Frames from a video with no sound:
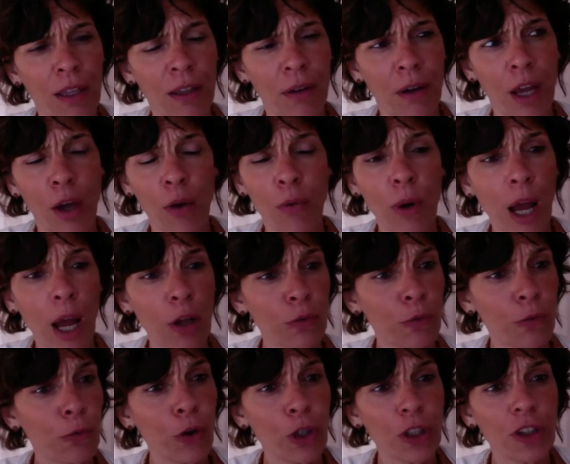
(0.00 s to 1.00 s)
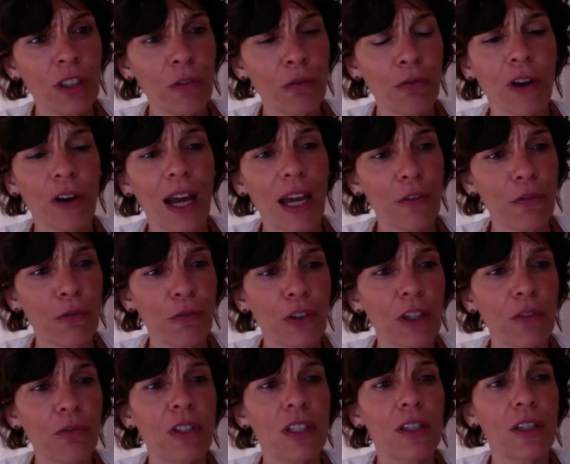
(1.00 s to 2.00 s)
around 45,
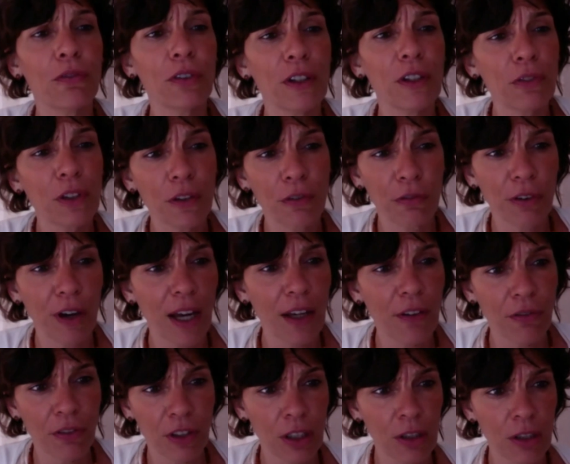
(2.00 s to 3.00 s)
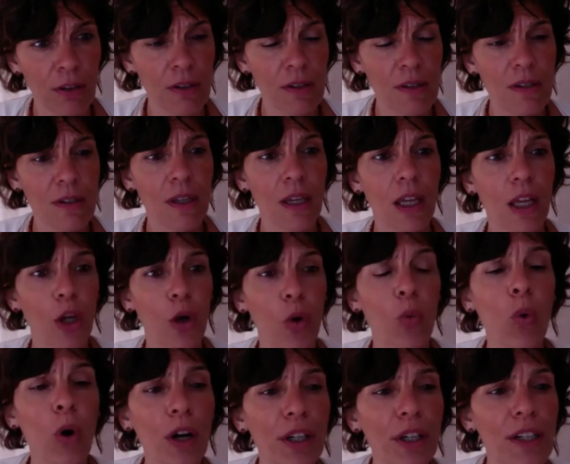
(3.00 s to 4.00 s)
50, 55 years.
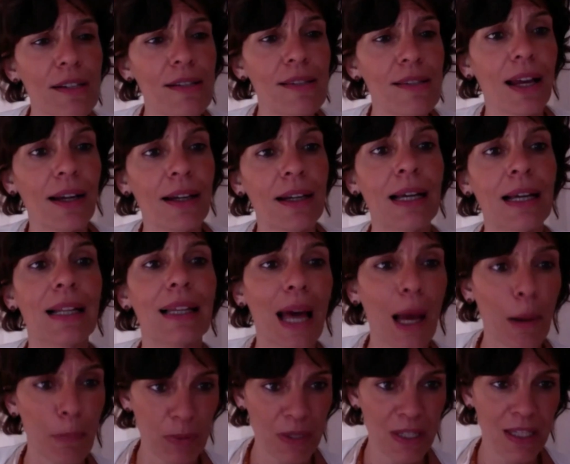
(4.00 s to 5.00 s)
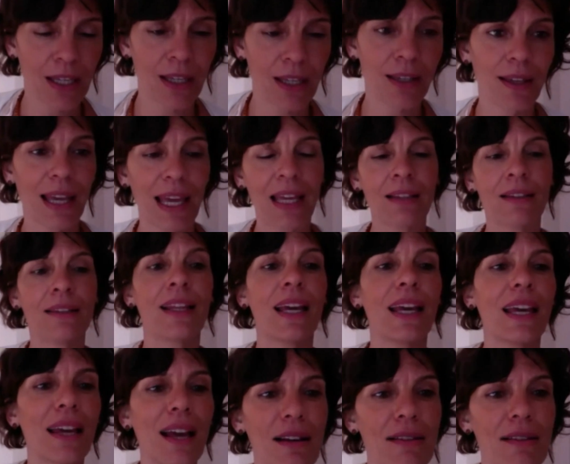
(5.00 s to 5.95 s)
Workers are collapsing and they are